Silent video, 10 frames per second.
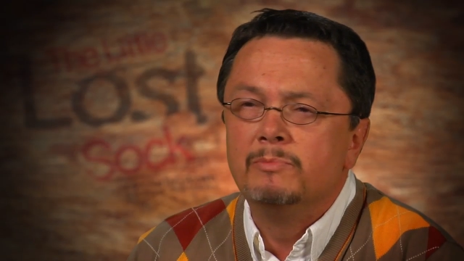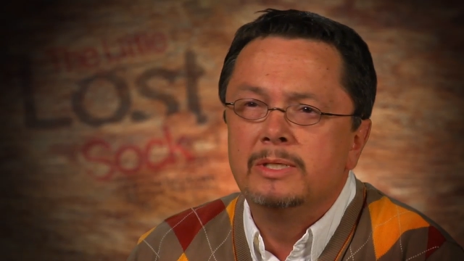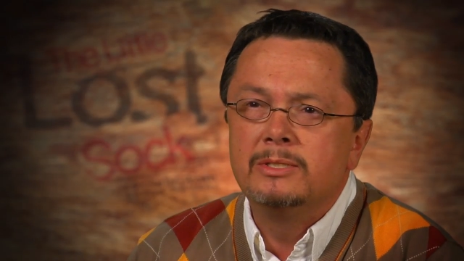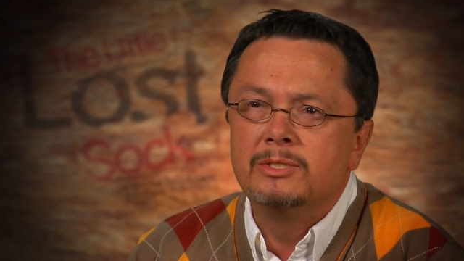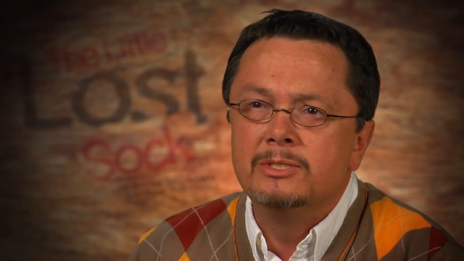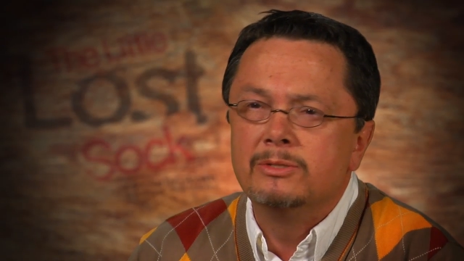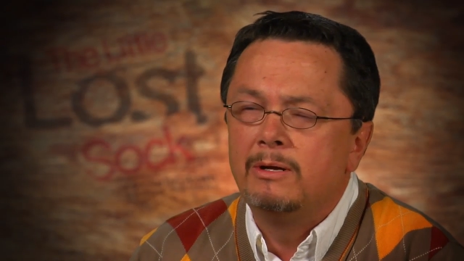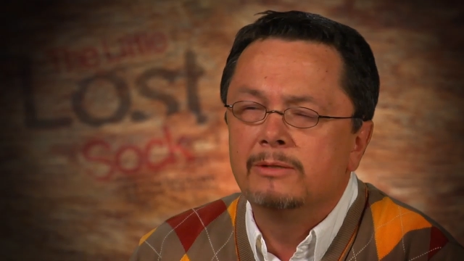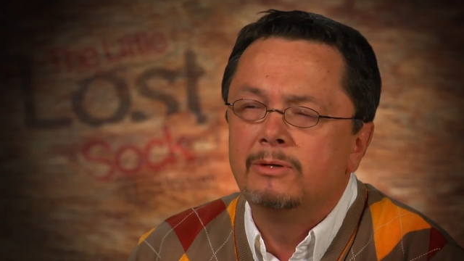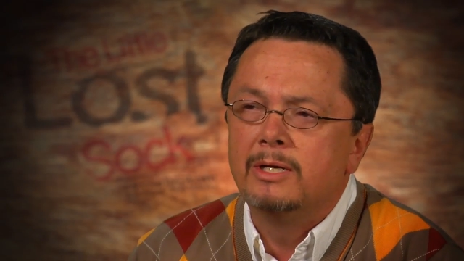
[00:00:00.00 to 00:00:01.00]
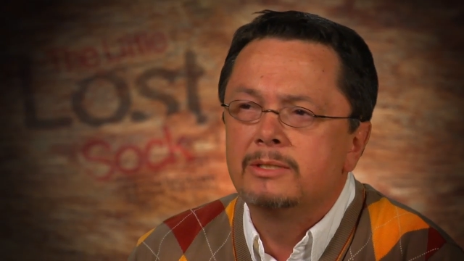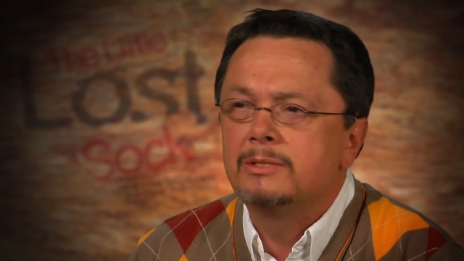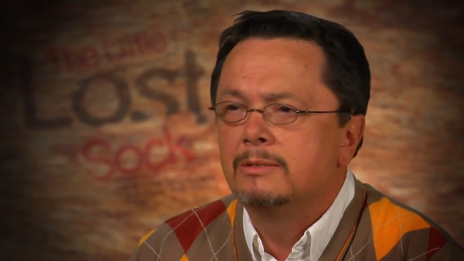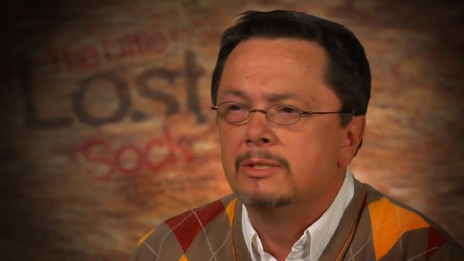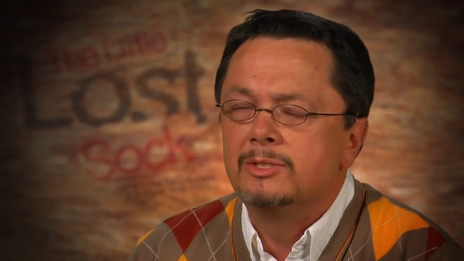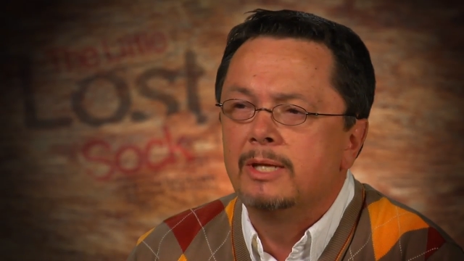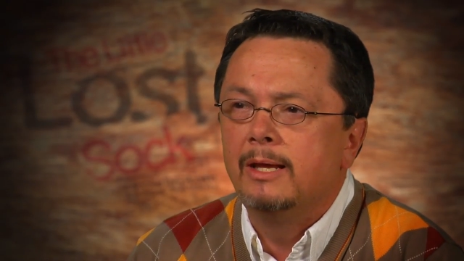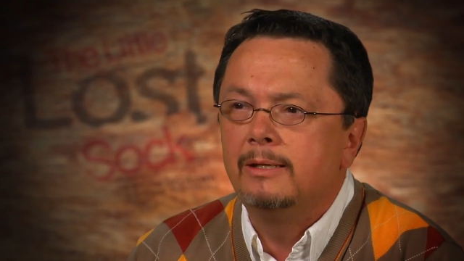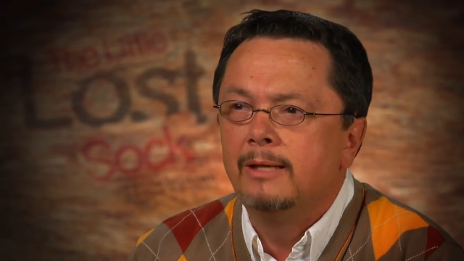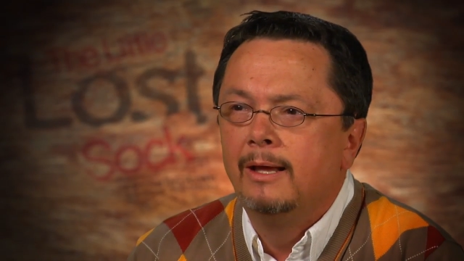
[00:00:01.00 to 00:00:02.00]
and businesses all across the
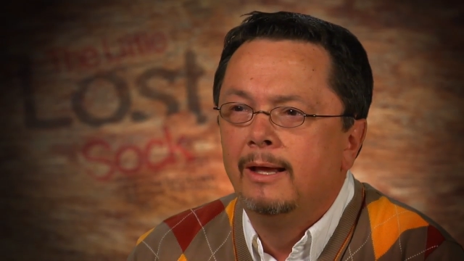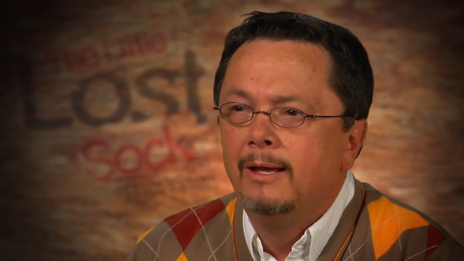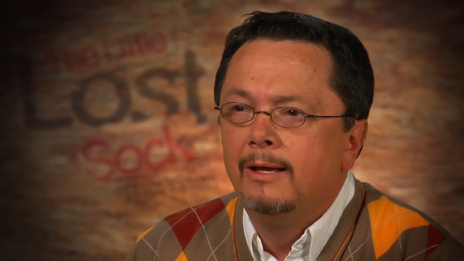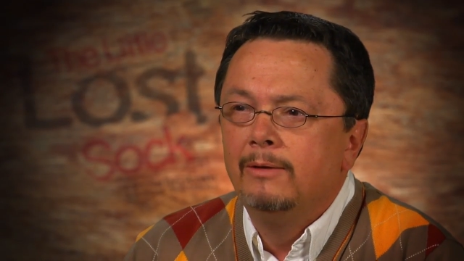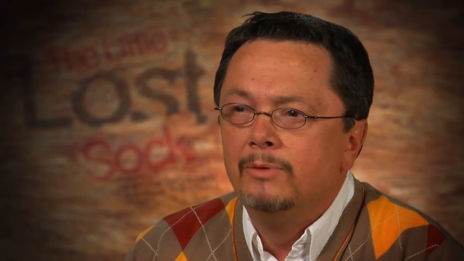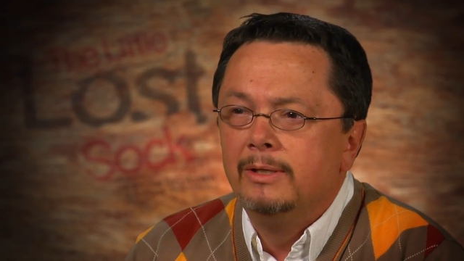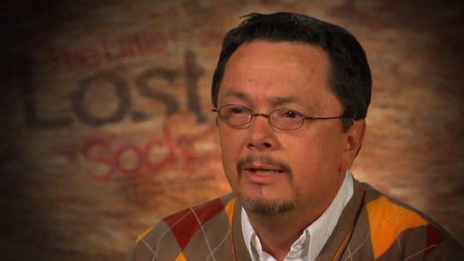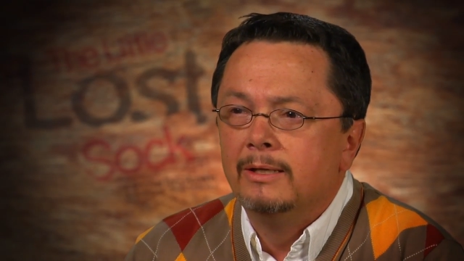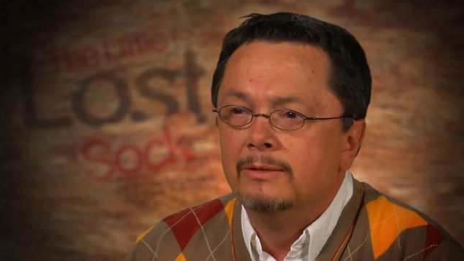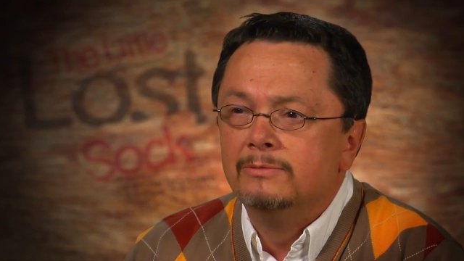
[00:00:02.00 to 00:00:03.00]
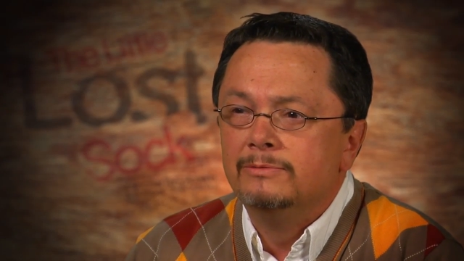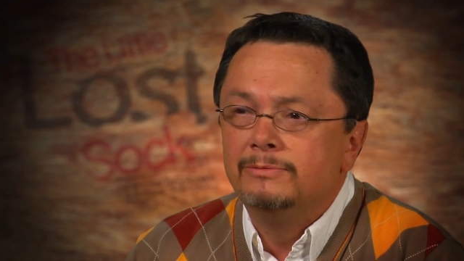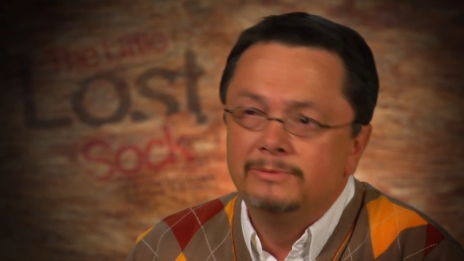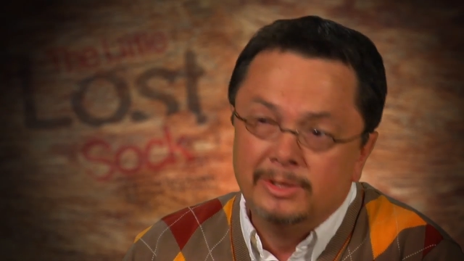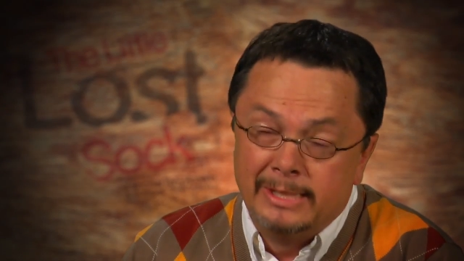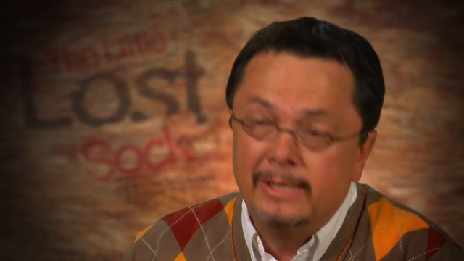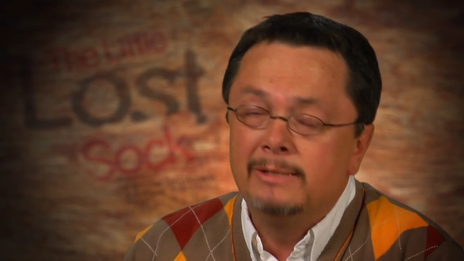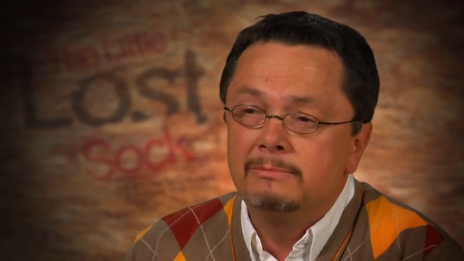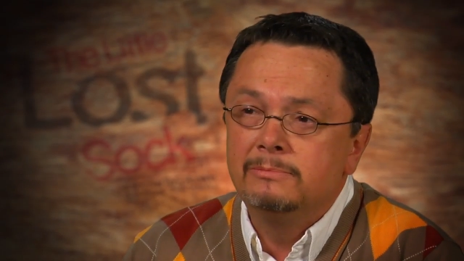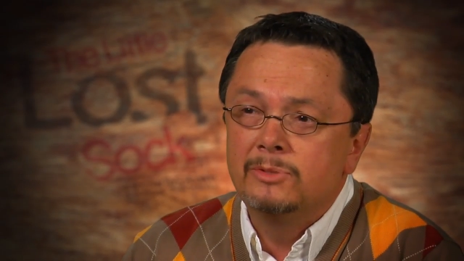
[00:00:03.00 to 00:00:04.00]
state, we have to
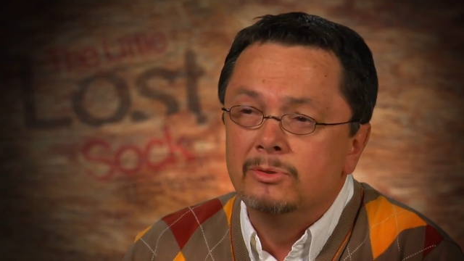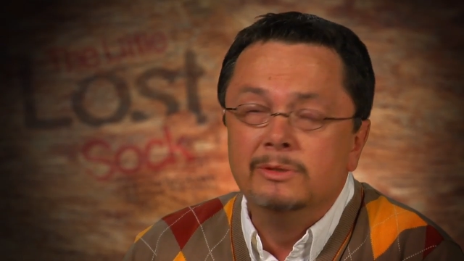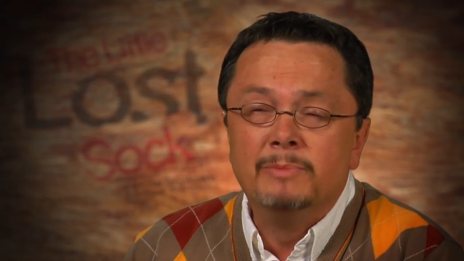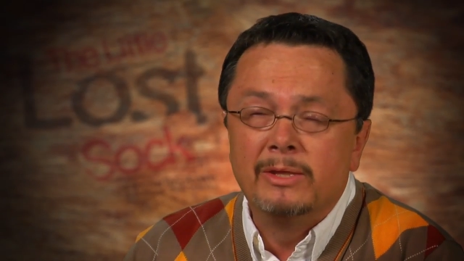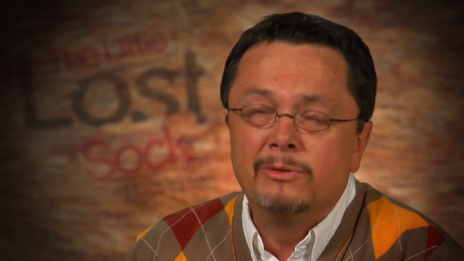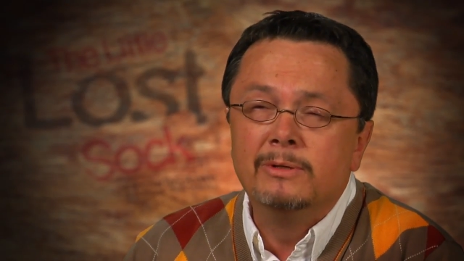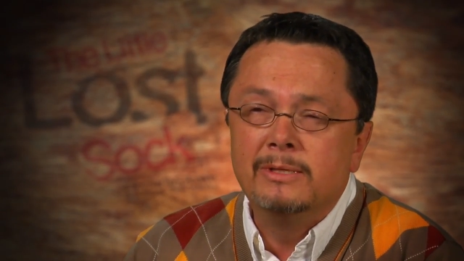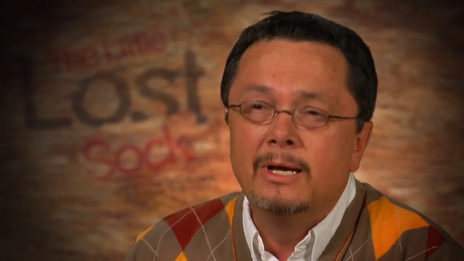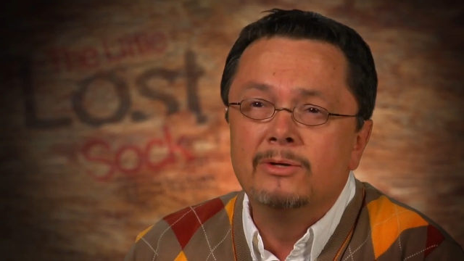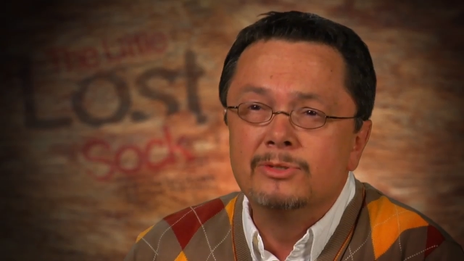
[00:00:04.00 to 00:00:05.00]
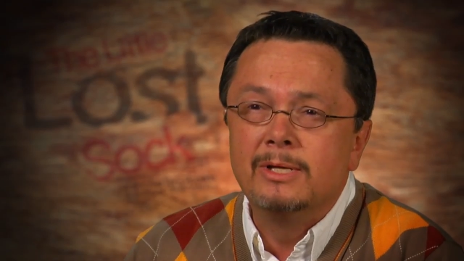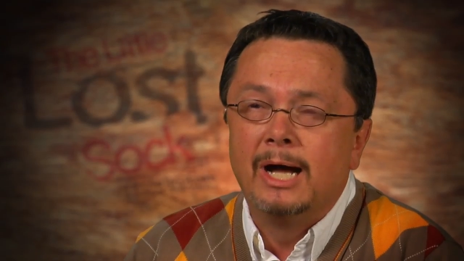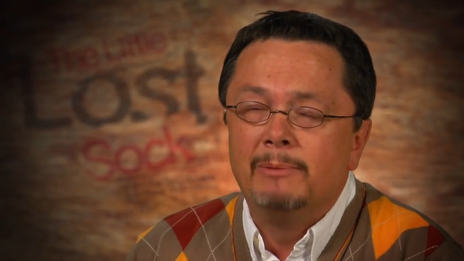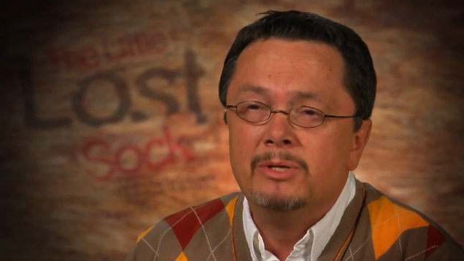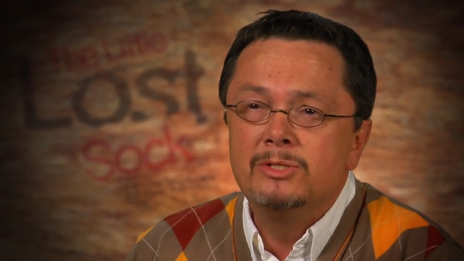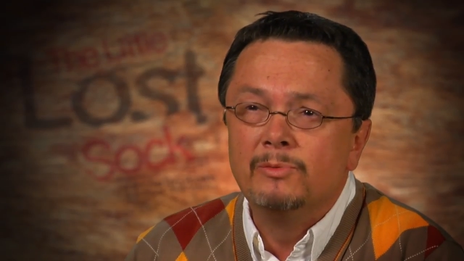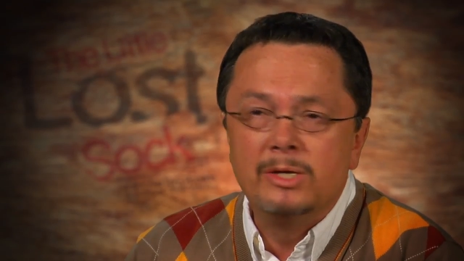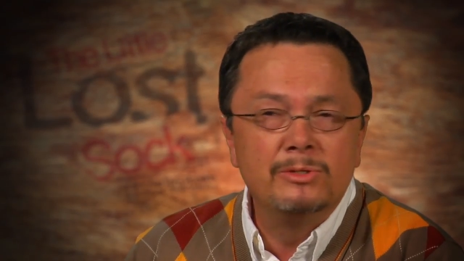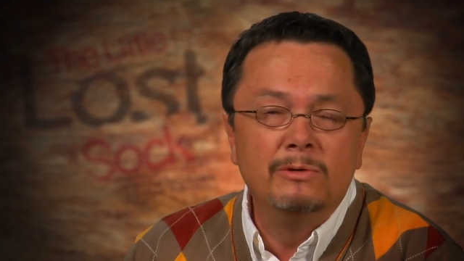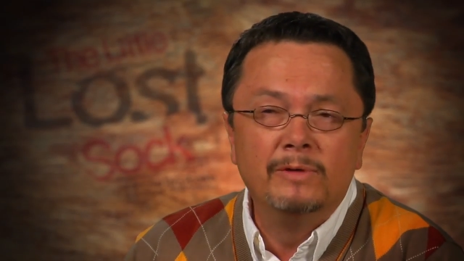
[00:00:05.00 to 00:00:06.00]
date sold about 30,000 copies and
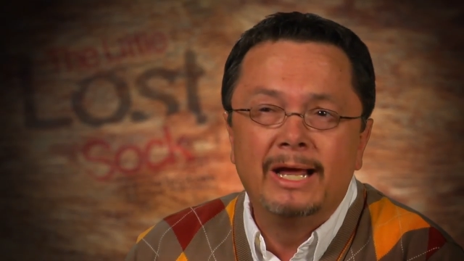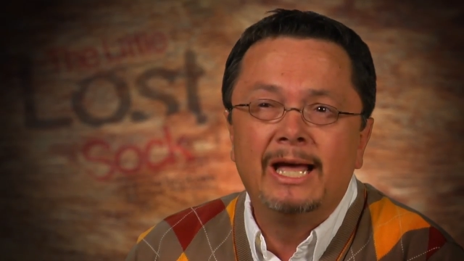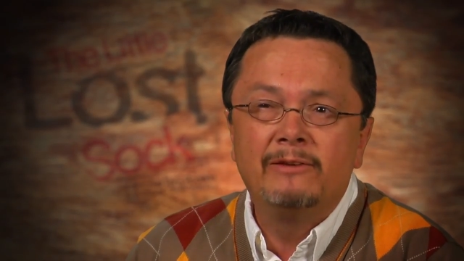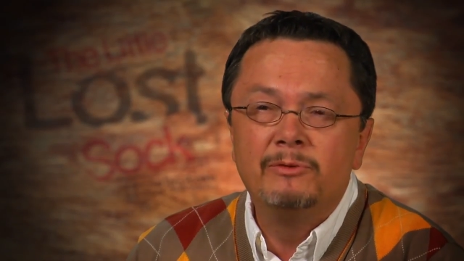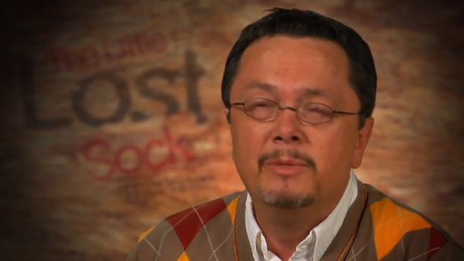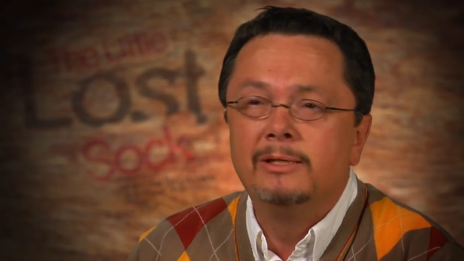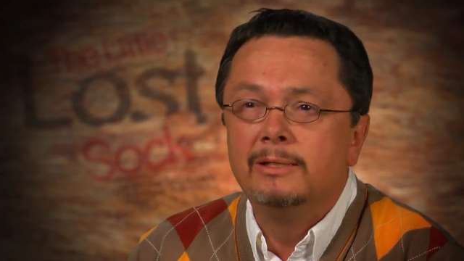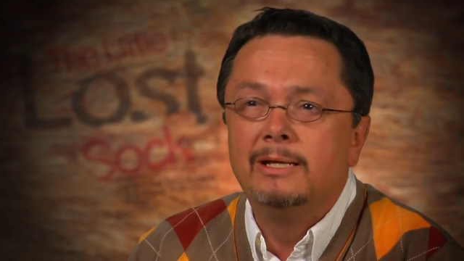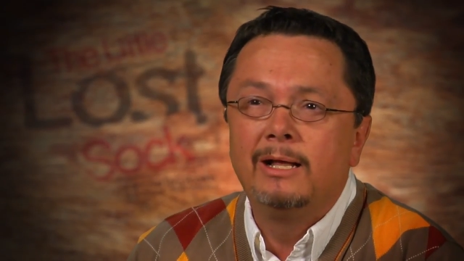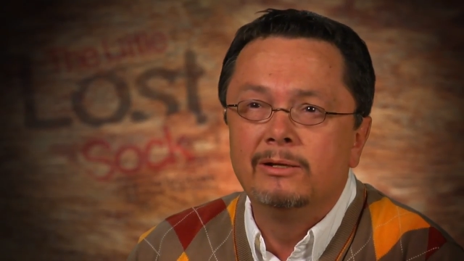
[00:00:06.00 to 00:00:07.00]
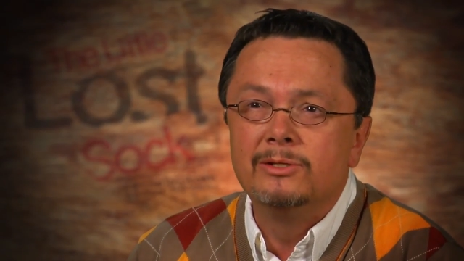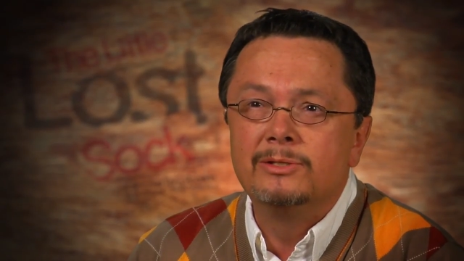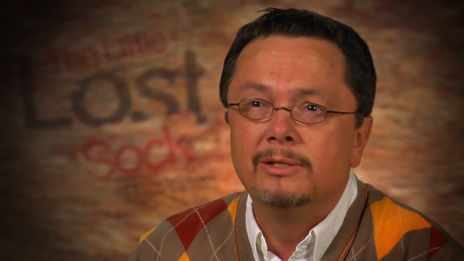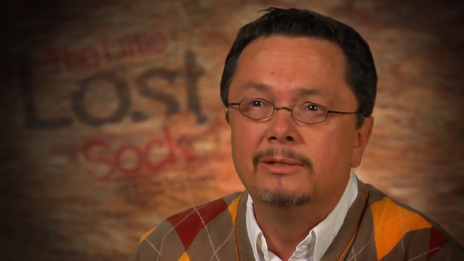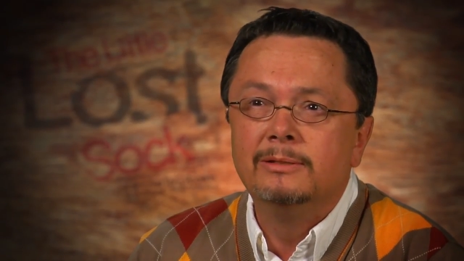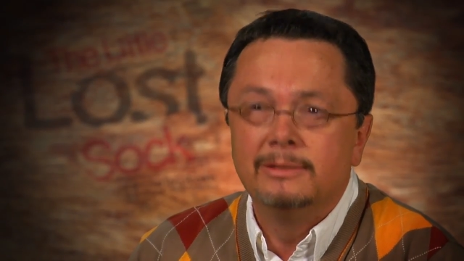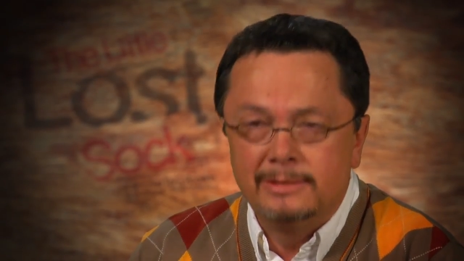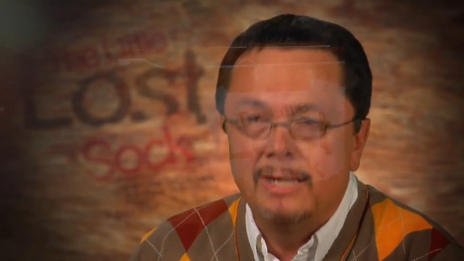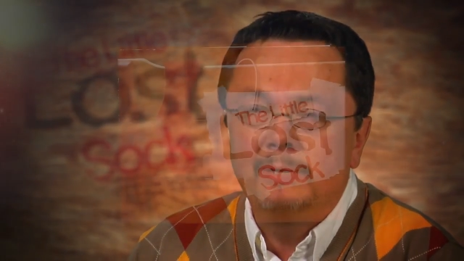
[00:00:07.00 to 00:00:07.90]
raised over $500,000 to